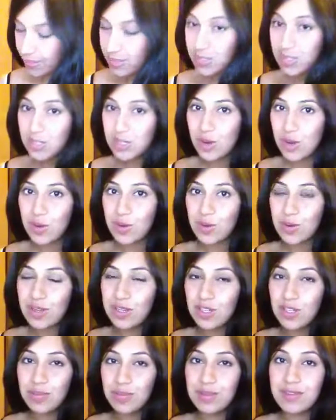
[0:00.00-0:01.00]
So
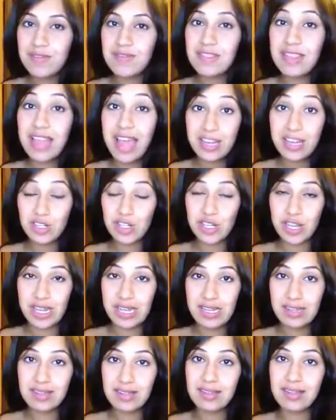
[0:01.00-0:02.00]
in terms of
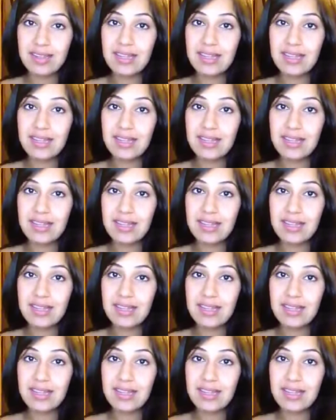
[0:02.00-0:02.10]
latching,